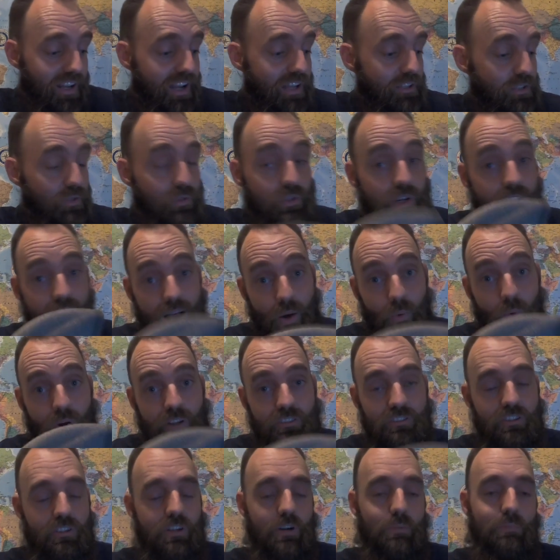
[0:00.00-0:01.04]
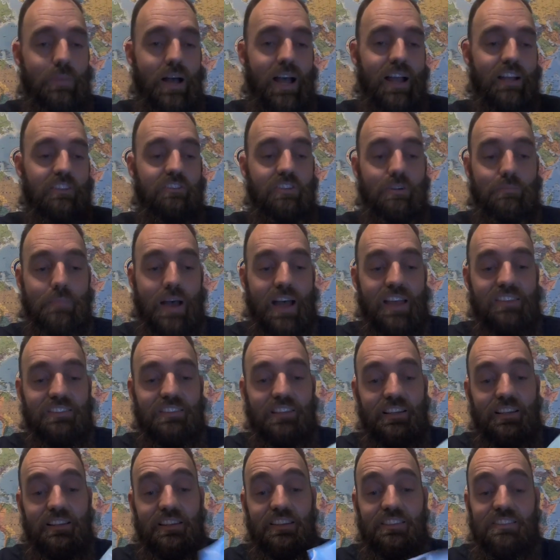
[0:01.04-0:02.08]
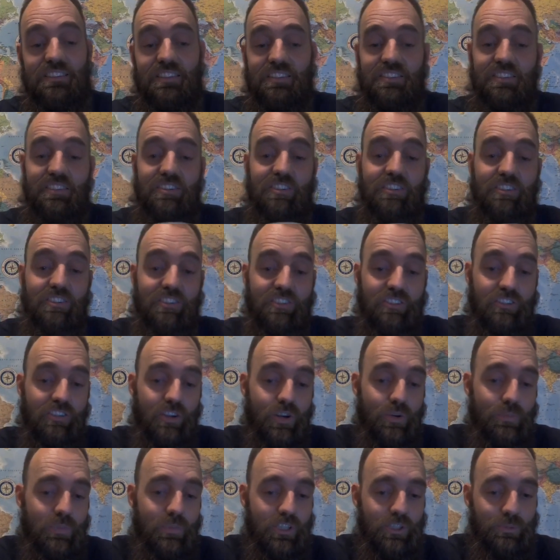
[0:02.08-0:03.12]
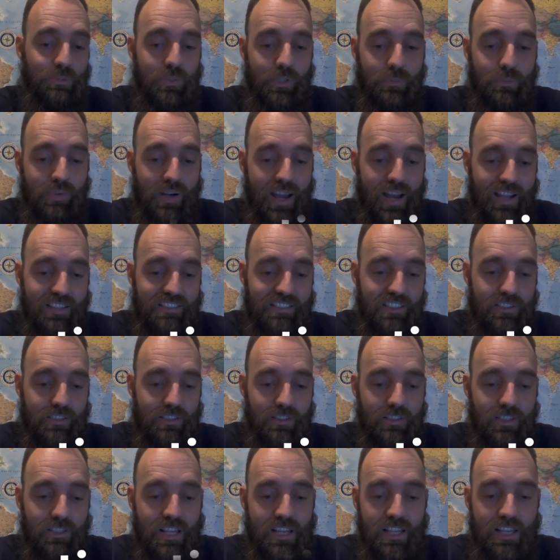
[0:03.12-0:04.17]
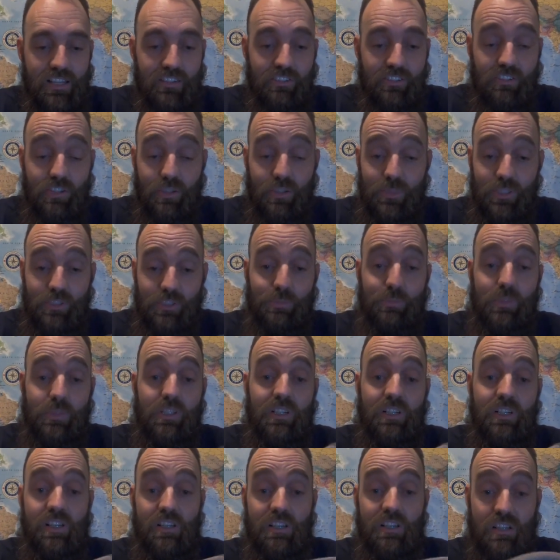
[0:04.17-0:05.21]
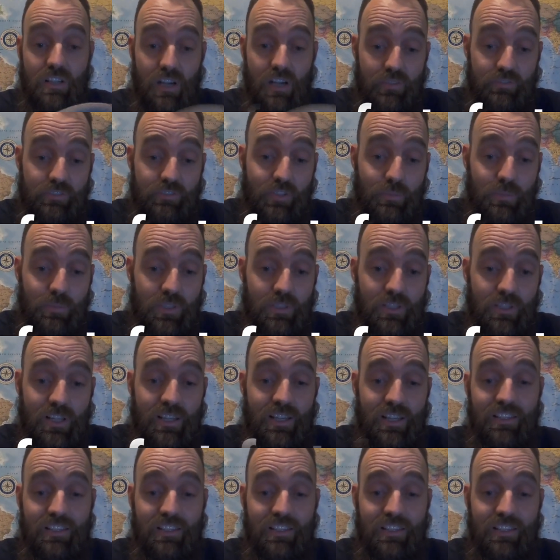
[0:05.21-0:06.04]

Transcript: I do not want to go back to a mask like this. This is so much more practical, so much more comfortable.